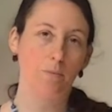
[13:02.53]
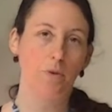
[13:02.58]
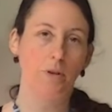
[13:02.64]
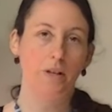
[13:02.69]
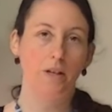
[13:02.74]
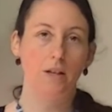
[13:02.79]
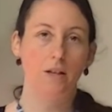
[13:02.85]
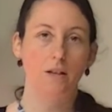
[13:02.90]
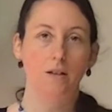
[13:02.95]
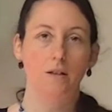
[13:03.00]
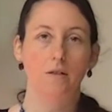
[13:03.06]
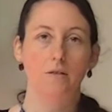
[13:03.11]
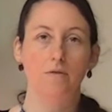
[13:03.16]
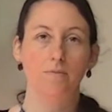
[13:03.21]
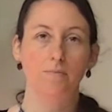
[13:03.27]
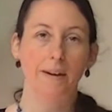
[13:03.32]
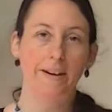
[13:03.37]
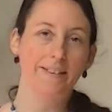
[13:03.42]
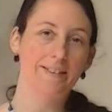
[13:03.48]
we get
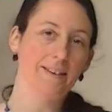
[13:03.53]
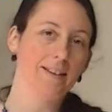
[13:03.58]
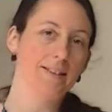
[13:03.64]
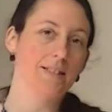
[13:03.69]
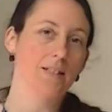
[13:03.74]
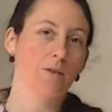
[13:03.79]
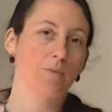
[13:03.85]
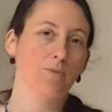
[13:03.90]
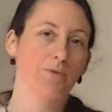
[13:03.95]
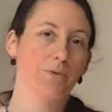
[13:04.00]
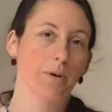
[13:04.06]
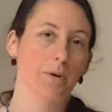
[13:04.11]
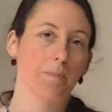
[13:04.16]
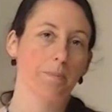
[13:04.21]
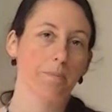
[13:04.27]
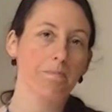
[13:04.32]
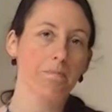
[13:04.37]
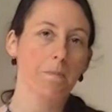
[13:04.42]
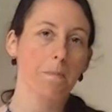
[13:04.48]
magnesium from